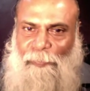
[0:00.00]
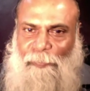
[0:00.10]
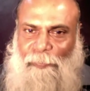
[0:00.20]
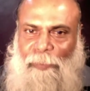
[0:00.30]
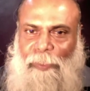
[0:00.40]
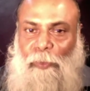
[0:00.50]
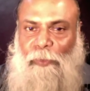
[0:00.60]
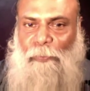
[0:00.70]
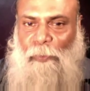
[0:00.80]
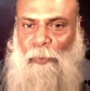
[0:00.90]
were
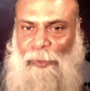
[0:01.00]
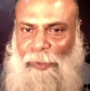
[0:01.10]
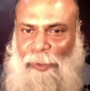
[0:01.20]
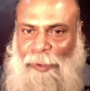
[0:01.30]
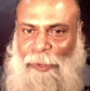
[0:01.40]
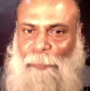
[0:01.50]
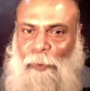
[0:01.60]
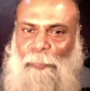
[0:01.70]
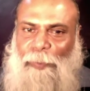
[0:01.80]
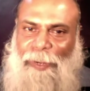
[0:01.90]
useful and
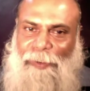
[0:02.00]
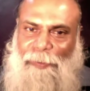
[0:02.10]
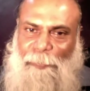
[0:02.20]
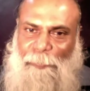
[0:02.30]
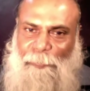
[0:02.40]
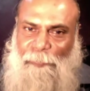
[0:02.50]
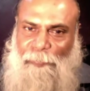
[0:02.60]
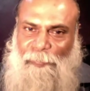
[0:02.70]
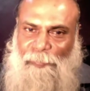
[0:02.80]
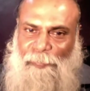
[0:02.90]
appropriate
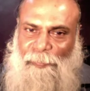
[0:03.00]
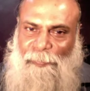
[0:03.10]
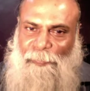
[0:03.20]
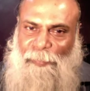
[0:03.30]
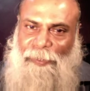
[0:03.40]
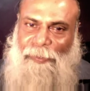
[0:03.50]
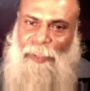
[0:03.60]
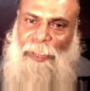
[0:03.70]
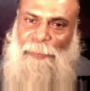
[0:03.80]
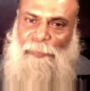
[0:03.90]
in
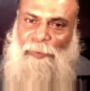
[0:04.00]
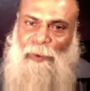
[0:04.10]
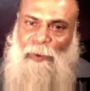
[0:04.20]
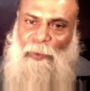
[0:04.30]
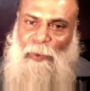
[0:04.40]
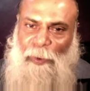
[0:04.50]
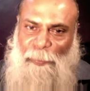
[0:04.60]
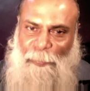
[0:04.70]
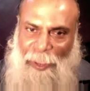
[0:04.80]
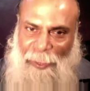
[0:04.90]
times long gone by.